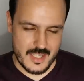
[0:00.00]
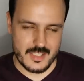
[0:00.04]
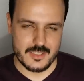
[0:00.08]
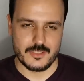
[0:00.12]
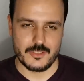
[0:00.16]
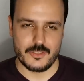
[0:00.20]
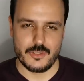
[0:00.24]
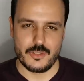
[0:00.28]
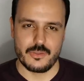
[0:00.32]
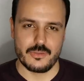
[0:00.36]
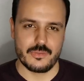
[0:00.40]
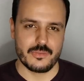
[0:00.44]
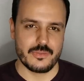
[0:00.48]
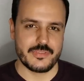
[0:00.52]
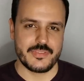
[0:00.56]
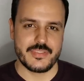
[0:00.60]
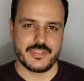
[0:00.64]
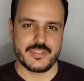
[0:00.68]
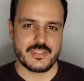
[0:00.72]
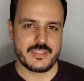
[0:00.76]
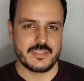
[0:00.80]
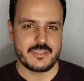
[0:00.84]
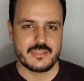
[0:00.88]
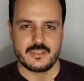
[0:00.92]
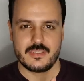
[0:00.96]
that, you know,
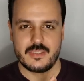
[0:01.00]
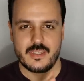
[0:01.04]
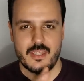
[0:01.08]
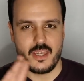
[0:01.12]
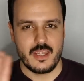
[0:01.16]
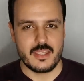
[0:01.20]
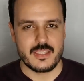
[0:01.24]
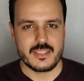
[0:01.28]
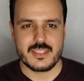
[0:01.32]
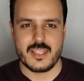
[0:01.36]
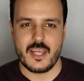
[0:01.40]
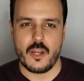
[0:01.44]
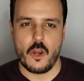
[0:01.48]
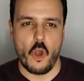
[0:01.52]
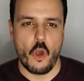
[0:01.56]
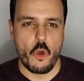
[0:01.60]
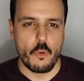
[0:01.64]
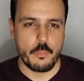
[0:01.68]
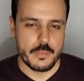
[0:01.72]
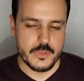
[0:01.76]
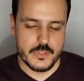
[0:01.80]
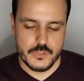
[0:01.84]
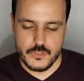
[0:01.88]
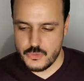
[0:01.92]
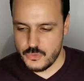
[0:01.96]
it's it's not
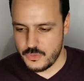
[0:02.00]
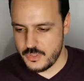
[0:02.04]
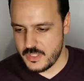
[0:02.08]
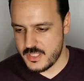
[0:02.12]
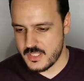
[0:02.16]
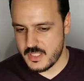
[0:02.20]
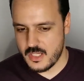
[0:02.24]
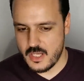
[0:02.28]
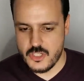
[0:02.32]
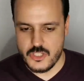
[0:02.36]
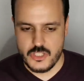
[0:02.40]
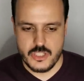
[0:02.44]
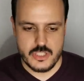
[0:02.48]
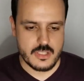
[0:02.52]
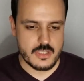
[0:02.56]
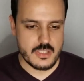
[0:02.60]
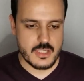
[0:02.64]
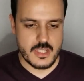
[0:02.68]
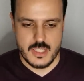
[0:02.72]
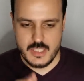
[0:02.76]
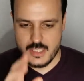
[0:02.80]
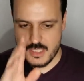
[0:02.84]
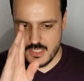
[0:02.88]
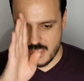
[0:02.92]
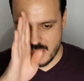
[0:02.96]
open to
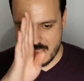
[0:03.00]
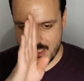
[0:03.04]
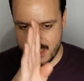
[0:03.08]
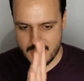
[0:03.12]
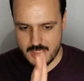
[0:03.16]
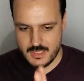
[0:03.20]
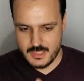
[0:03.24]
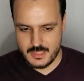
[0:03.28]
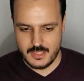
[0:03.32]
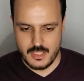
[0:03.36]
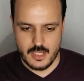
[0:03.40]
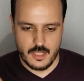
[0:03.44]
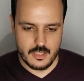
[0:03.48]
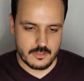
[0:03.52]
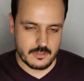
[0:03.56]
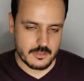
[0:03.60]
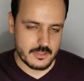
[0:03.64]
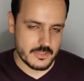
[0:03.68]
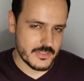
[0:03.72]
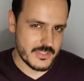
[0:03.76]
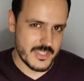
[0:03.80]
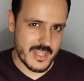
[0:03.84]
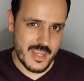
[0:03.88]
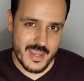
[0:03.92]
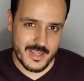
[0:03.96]
discussion, it's
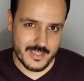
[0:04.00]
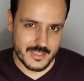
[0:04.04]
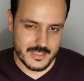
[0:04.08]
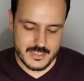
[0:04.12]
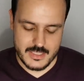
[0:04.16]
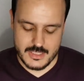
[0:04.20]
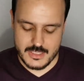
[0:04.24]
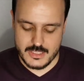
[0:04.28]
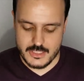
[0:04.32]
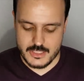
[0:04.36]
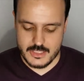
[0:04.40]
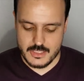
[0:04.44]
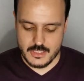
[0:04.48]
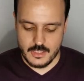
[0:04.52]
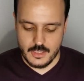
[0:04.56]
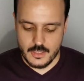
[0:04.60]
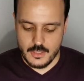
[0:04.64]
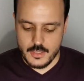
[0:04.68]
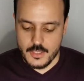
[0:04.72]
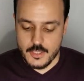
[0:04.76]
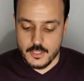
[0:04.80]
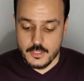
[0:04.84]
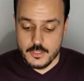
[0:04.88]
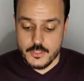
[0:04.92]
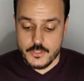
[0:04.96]
Guerlain's Heritage.
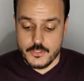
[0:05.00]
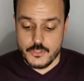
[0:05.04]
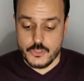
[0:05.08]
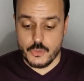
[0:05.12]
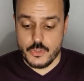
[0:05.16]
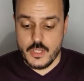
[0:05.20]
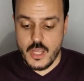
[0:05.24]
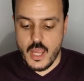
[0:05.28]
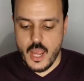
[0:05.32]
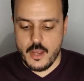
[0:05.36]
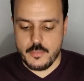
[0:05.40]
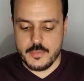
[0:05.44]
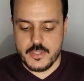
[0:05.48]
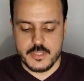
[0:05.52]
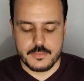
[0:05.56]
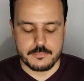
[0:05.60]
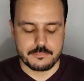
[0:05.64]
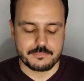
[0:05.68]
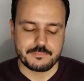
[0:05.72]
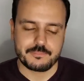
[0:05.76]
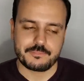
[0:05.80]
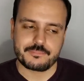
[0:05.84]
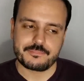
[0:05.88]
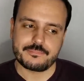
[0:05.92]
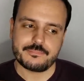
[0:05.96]
So yeah, I
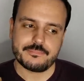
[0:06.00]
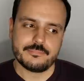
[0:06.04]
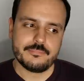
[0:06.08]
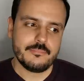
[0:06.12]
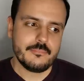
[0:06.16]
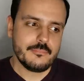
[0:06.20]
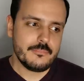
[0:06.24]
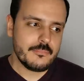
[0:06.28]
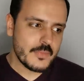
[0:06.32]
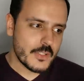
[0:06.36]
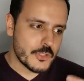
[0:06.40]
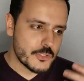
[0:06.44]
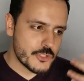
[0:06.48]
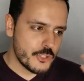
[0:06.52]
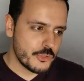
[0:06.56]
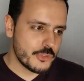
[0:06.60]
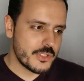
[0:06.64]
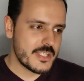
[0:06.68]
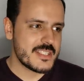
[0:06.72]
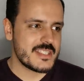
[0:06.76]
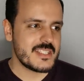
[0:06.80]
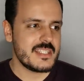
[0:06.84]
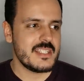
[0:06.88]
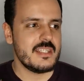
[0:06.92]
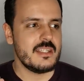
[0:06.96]
mean, so you
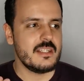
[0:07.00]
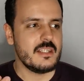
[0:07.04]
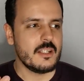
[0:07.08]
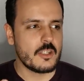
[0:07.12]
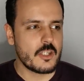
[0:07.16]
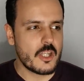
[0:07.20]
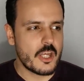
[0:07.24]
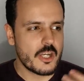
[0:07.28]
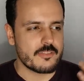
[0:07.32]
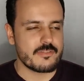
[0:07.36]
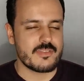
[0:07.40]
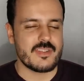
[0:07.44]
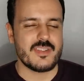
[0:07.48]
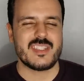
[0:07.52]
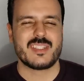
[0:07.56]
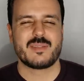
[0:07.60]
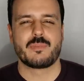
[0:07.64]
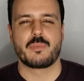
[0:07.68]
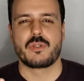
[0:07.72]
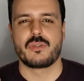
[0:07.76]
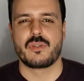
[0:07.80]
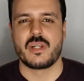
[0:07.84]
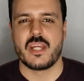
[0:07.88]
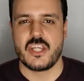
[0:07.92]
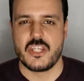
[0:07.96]
can see a lot of
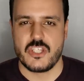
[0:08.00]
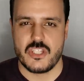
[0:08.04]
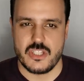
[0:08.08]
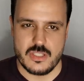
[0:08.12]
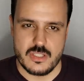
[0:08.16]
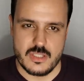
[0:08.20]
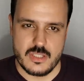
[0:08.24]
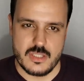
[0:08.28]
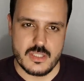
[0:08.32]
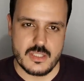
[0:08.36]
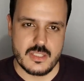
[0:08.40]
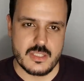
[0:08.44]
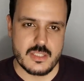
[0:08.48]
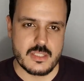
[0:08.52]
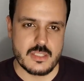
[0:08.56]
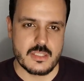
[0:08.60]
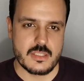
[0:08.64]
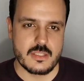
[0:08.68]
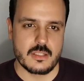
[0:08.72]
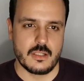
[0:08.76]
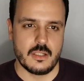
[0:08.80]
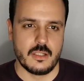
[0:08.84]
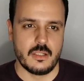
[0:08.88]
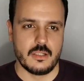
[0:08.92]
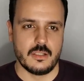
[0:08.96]

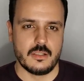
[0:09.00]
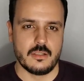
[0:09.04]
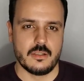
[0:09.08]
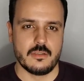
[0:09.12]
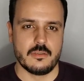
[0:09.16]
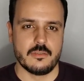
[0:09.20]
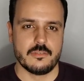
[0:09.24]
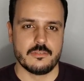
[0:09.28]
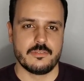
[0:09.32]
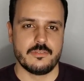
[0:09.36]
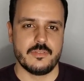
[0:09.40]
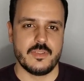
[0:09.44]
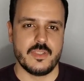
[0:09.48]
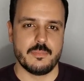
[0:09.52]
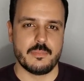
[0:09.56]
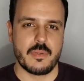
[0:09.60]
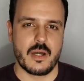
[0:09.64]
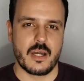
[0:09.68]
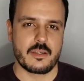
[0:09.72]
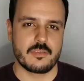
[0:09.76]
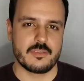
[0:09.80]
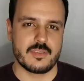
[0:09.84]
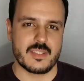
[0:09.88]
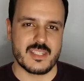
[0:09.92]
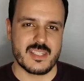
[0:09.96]
inspirations of the
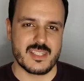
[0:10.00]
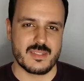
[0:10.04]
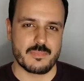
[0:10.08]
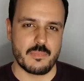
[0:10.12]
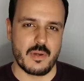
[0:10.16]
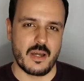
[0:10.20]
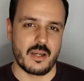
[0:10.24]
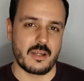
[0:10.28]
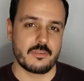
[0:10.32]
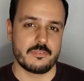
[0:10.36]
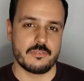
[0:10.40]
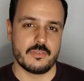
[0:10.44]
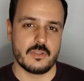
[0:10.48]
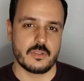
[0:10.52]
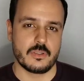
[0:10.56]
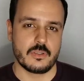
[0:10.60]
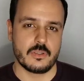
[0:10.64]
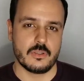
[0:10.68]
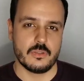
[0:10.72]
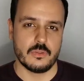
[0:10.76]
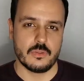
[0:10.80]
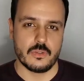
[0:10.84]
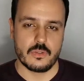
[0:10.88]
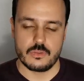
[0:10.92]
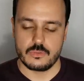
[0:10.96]
this Parfum
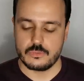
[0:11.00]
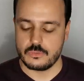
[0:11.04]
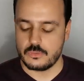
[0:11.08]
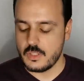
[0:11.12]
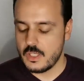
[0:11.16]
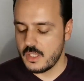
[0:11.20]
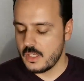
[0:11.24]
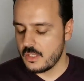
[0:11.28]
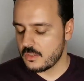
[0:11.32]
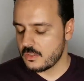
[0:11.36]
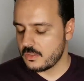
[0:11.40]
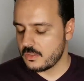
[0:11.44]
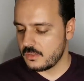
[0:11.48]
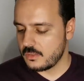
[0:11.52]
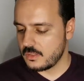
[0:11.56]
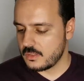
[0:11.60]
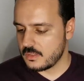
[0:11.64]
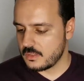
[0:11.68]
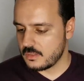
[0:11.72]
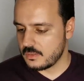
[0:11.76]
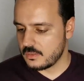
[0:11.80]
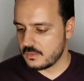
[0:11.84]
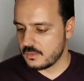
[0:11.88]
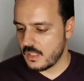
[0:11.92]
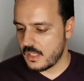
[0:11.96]
Cologne
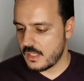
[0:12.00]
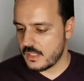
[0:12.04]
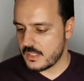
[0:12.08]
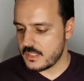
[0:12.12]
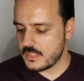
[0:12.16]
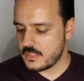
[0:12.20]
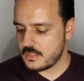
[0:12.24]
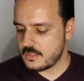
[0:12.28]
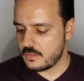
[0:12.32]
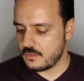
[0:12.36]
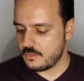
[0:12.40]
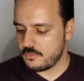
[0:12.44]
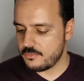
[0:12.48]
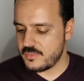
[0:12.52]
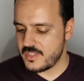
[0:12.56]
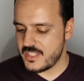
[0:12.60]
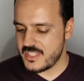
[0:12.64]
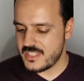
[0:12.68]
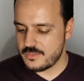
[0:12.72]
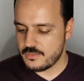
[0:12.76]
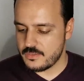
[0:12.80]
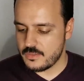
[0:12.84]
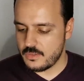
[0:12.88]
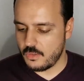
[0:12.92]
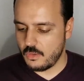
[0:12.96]
uh, line of
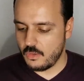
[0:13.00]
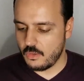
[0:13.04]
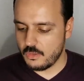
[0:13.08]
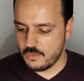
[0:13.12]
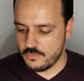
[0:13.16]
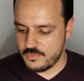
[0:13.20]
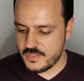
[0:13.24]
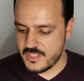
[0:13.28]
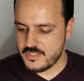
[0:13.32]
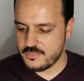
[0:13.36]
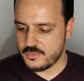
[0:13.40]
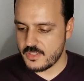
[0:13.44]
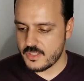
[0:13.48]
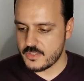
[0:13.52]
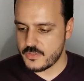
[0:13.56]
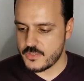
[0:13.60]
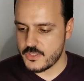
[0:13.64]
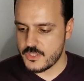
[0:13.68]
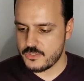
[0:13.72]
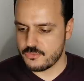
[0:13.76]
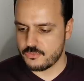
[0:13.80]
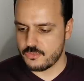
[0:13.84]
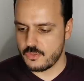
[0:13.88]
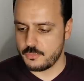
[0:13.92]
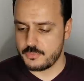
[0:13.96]
these all of these
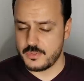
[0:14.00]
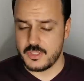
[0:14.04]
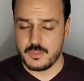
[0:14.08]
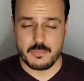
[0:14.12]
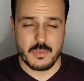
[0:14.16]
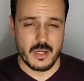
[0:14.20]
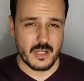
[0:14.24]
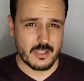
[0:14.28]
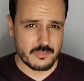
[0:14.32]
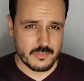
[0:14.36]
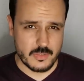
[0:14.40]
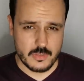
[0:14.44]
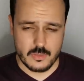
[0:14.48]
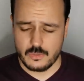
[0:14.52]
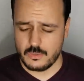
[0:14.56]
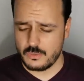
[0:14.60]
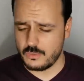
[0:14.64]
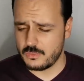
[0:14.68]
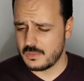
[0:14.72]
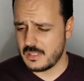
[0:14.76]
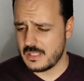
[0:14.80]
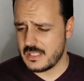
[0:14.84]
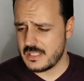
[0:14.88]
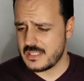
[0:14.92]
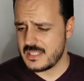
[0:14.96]
fragrances from the Parfum
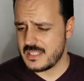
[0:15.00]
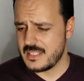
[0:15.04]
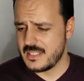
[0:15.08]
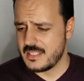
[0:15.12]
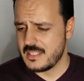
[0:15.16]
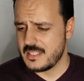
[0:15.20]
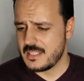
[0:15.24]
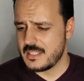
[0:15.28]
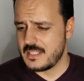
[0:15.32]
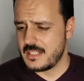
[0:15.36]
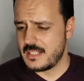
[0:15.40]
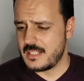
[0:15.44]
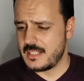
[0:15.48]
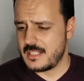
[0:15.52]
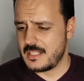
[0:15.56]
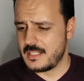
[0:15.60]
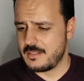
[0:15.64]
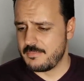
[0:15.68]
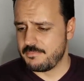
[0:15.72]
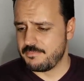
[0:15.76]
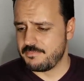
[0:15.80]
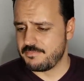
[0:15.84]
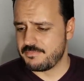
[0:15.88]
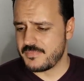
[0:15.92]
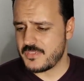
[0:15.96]
Cologne line.
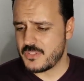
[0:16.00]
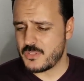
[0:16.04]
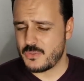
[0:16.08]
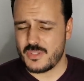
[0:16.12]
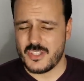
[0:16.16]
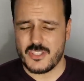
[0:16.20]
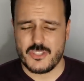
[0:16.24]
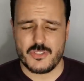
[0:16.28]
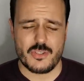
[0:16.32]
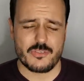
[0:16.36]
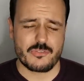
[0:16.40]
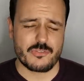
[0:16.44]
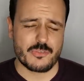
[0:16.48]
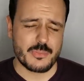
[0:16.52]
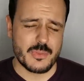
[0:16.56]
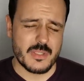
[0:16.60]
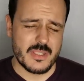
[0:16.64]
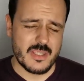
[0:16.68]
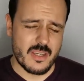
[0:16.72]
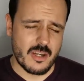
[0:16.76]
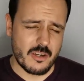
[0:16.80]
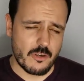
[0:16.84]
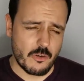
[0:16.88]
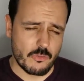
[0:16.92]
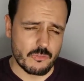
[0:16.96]
Um, so that's why for me
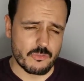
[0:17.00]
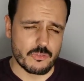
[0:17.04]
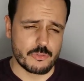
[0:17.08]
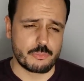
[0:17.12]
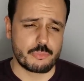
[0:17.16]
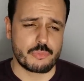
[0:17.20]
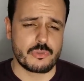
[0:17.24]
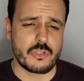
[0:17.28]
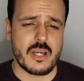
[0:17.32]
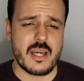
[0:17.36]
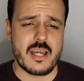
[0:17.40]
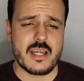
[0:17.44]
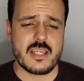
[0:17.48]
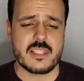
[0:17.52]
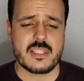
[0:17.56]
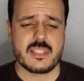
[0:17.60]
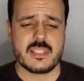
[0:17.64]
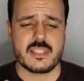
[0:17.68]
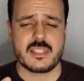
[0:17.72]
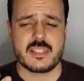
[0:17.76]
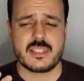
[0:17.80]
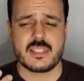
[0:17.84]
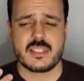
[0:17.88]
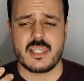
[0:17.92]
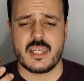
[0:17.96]
they are
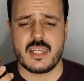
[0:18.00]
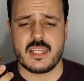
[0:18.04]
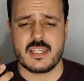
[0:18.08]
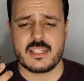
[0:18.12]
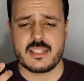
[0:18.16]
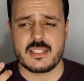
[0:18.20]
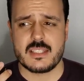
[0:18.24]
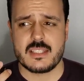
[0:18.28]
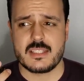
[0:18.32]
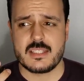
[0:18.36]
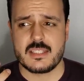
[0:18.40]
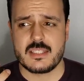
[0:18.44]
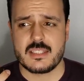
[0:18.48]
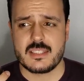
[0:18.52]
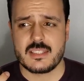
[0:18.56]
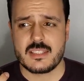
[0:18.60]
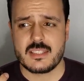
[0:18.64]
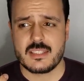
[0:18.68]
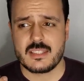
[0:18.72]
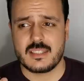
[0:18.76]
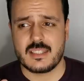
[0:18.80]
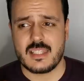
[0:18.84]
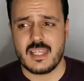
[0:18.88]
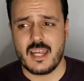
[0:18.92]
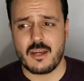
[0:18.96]
overpriced and
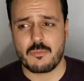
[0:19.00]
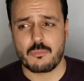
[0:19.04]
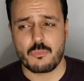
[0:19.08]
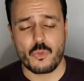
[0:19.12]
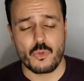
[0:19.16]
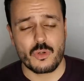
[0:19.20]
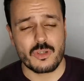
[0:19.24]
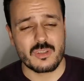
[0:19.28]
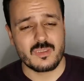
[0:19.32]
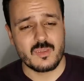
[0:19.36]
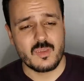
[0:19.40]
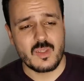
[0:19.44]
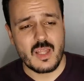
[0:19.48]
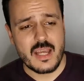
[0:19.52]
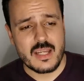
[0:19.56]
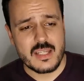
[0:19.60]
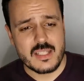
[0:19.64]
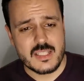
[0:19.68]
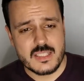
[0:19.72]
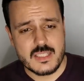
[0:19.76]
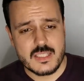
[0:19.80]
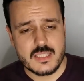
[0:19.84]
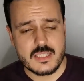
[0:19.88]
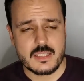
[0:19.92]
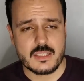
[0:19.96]
they are more
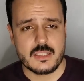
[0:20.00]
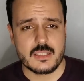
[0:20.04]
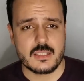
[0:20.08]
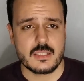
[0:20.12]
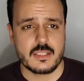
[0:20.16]
light